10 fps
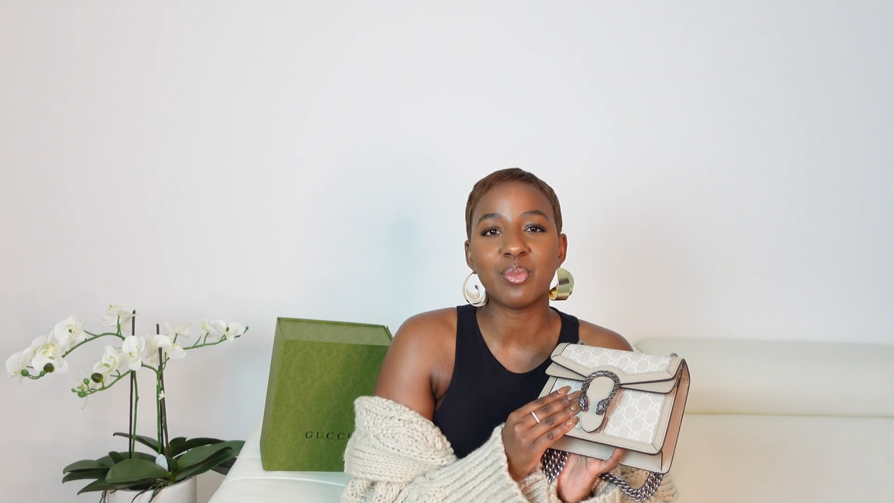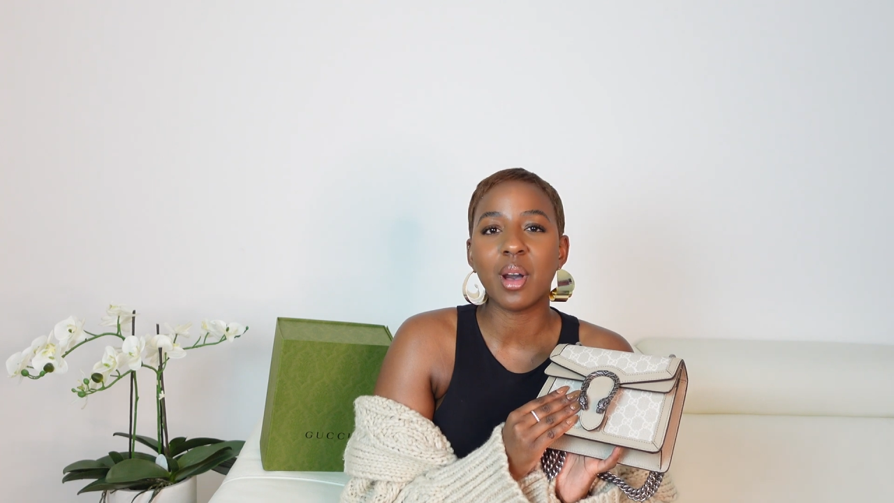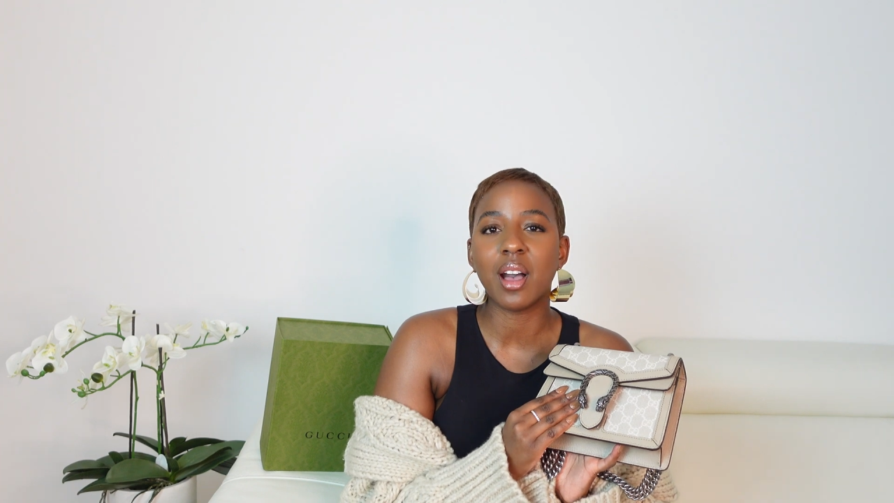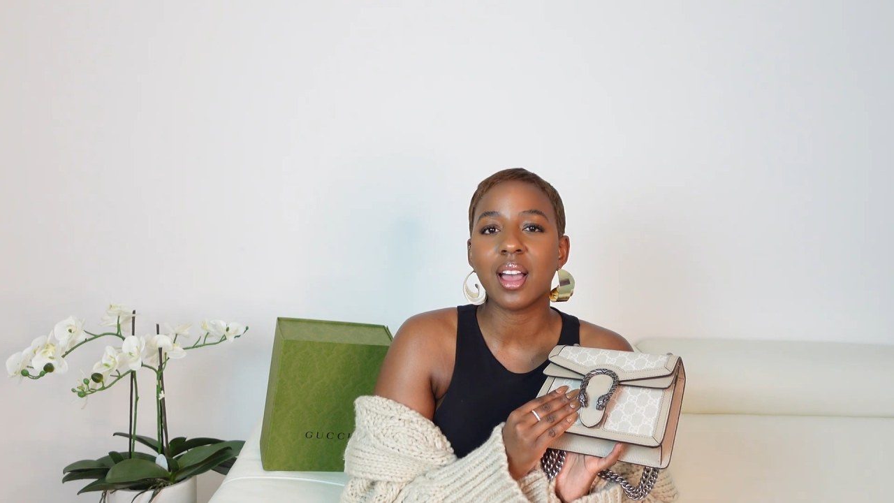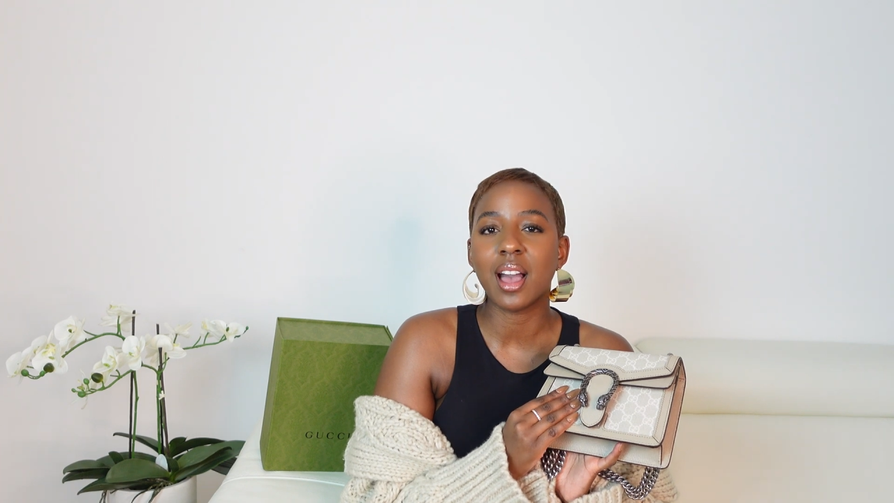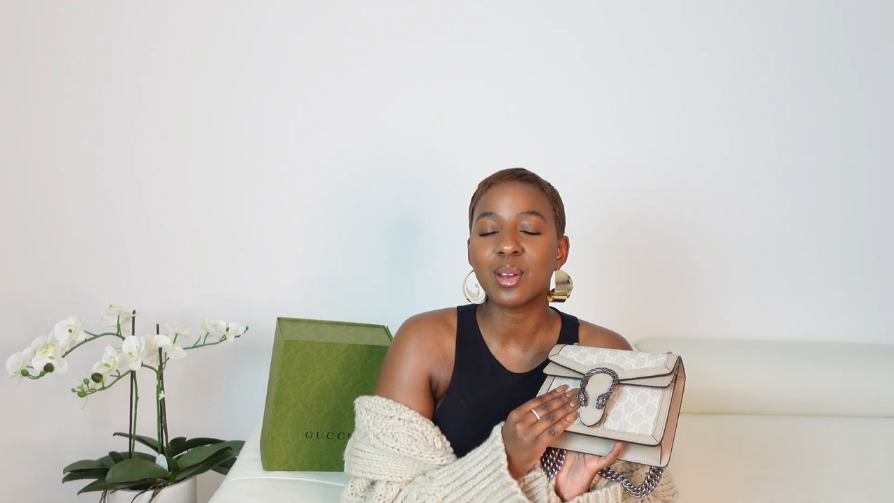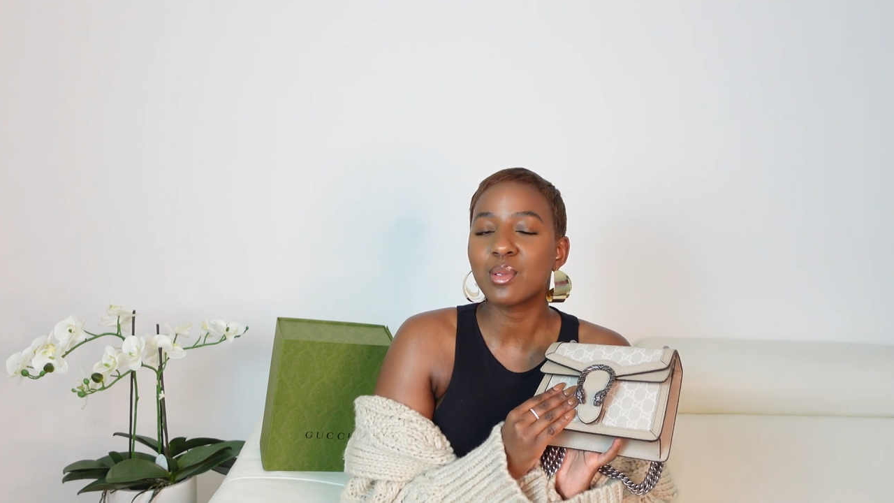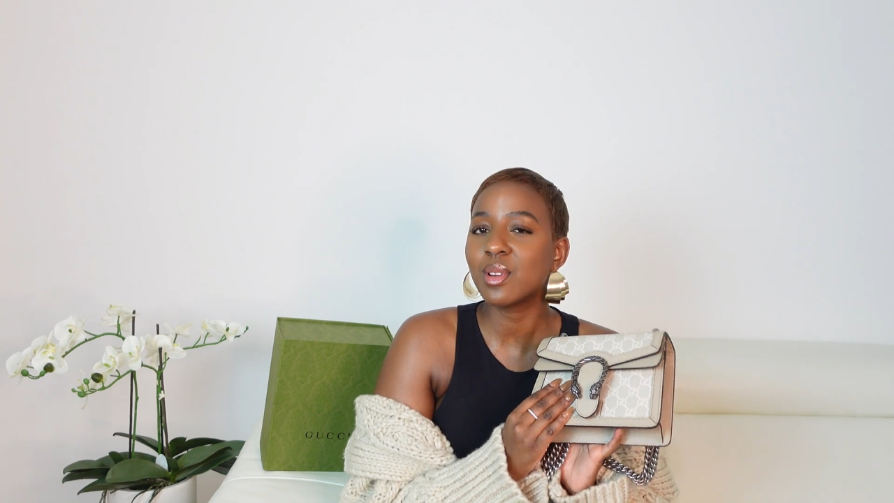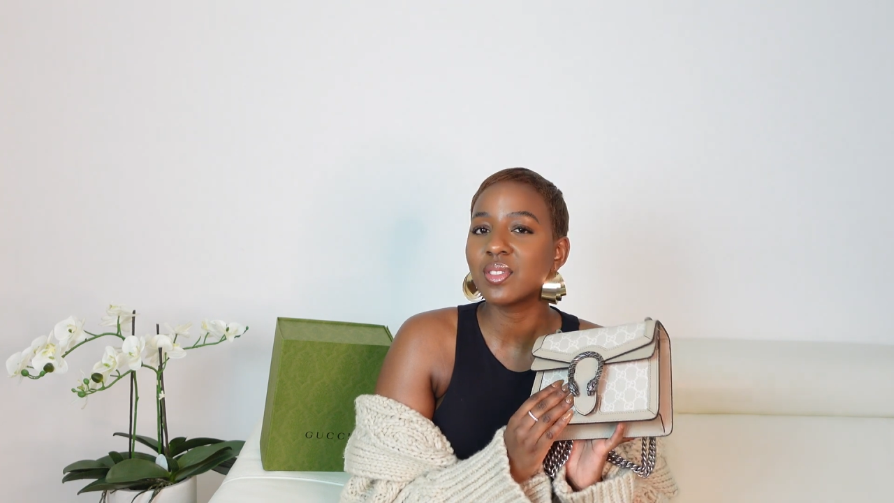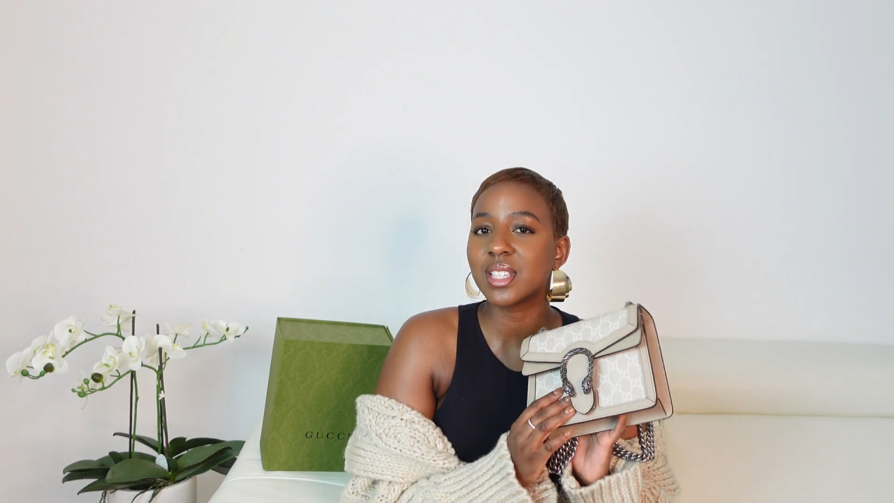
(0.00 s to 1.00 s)
but I don't
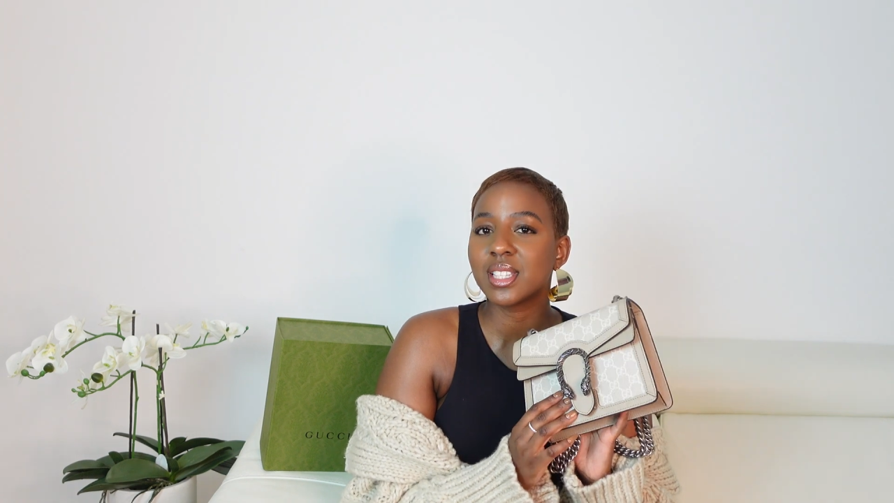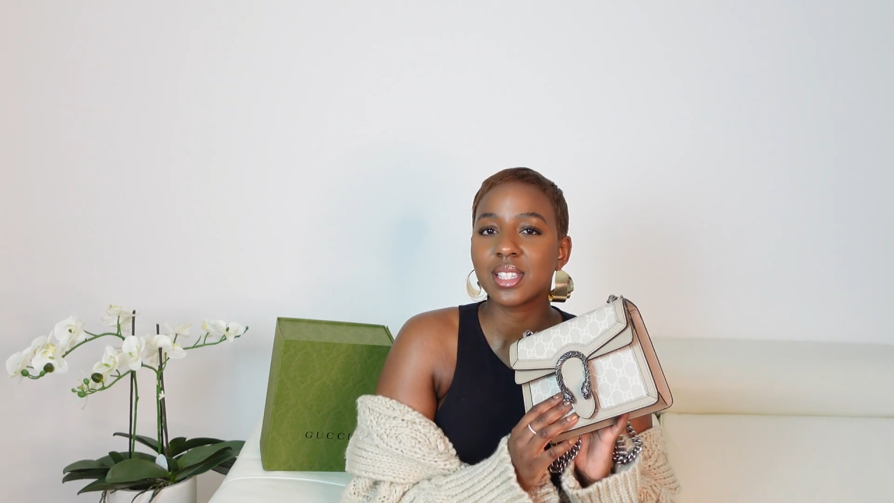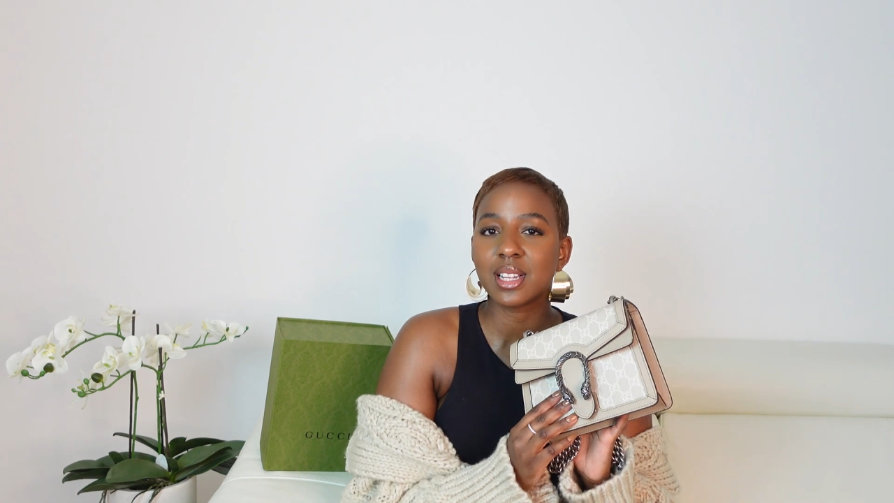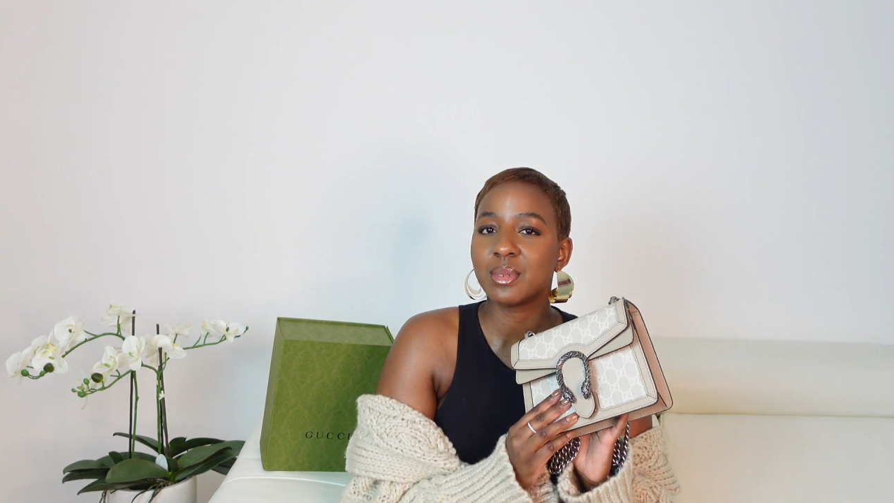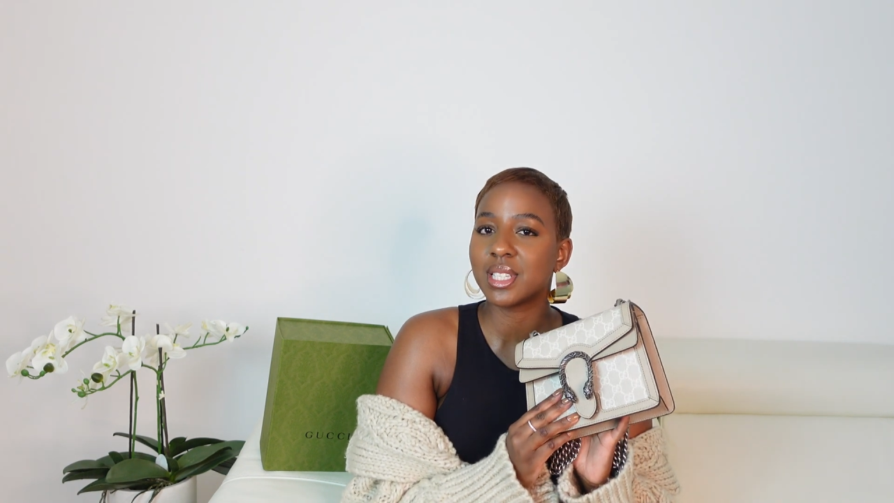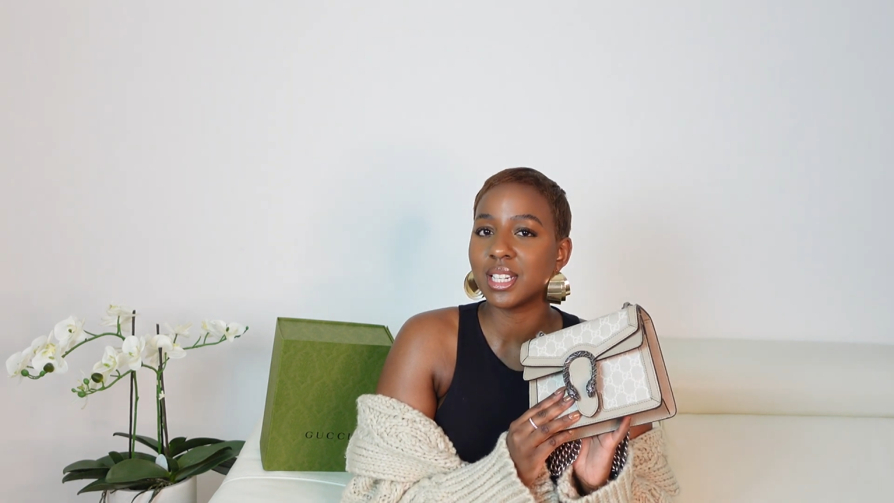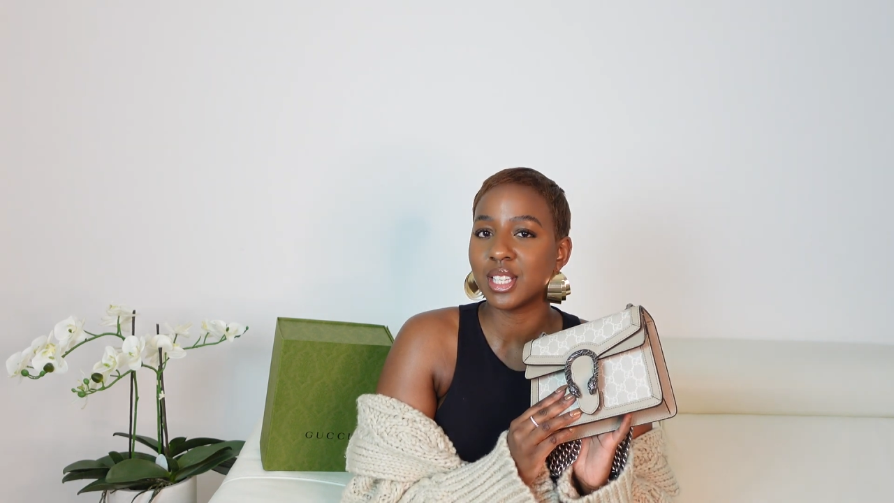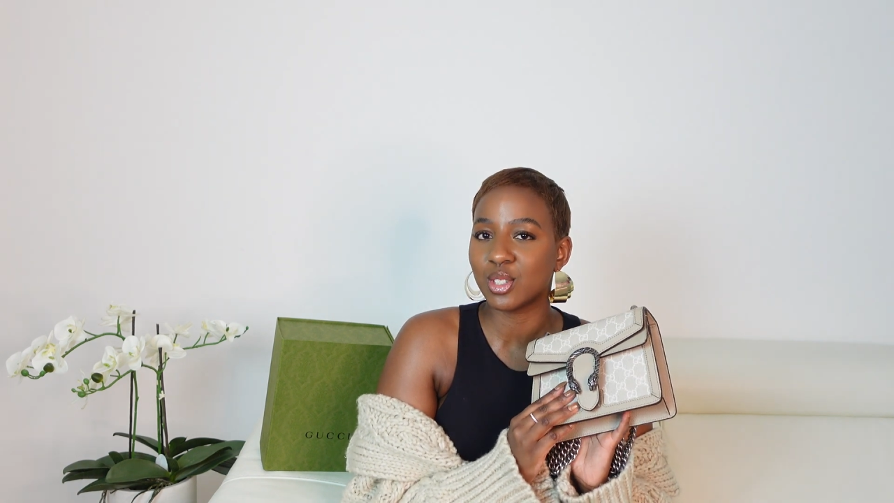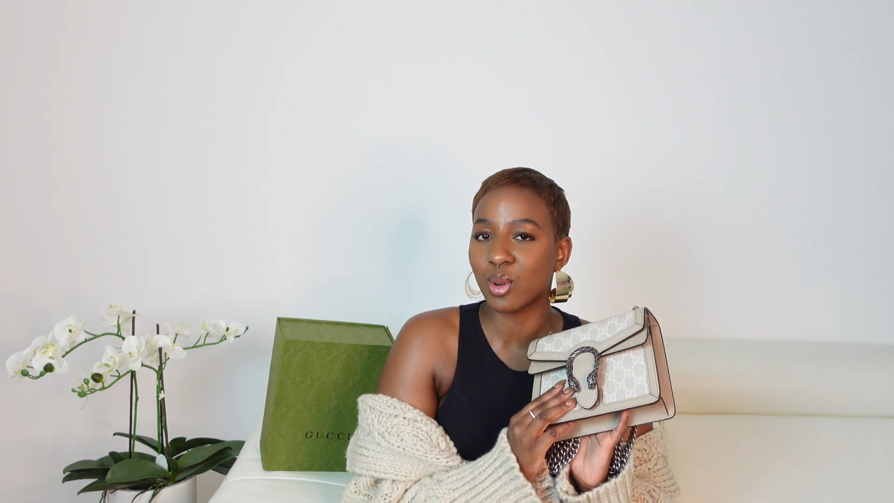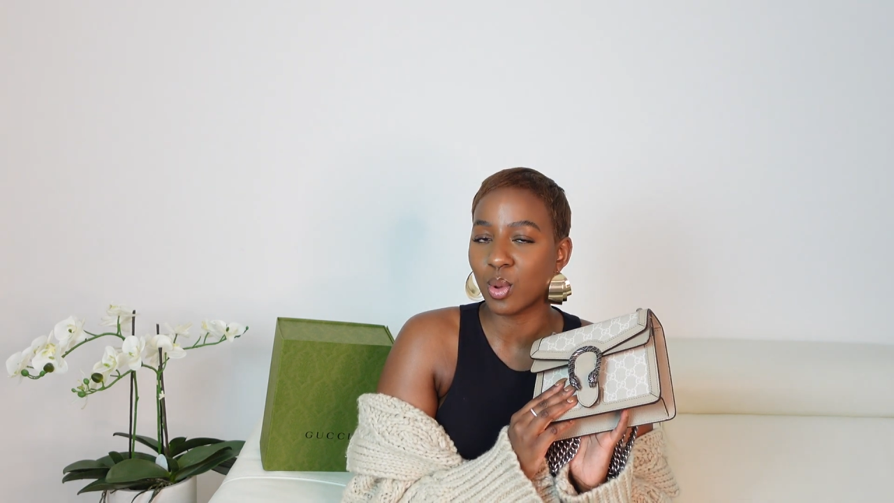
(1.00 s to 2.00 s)
know if this is a limited
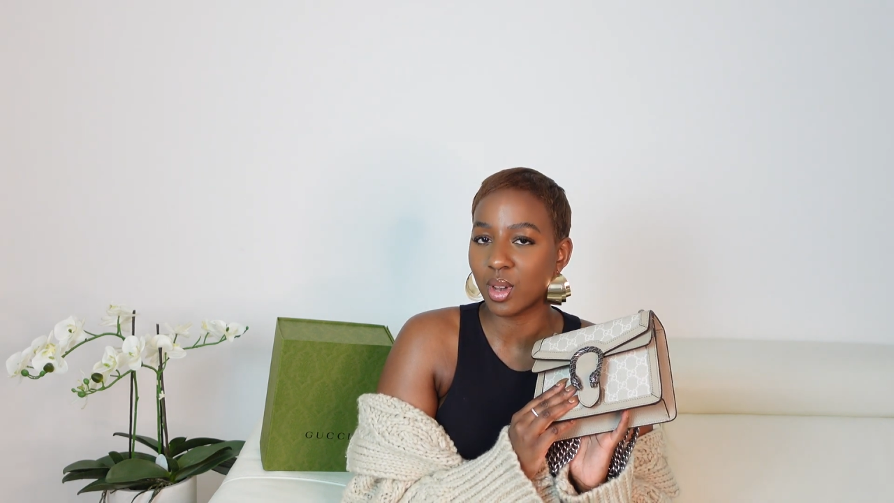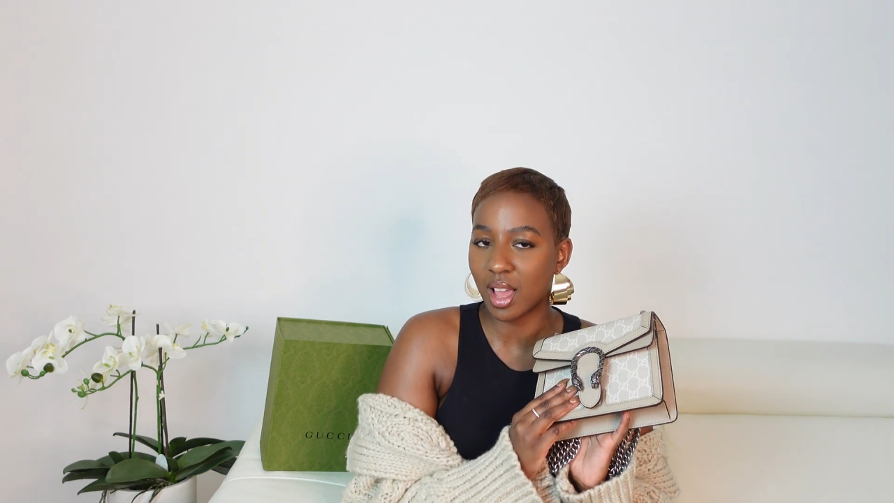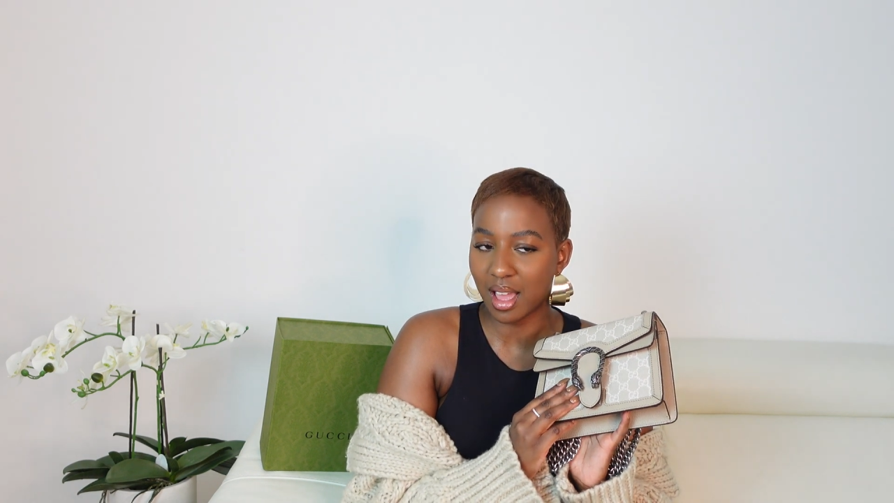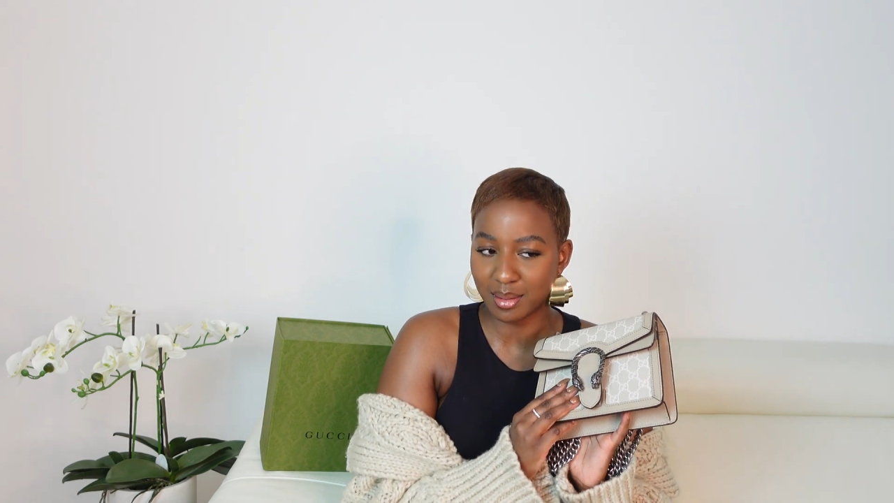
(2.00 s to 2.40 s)
edition or not.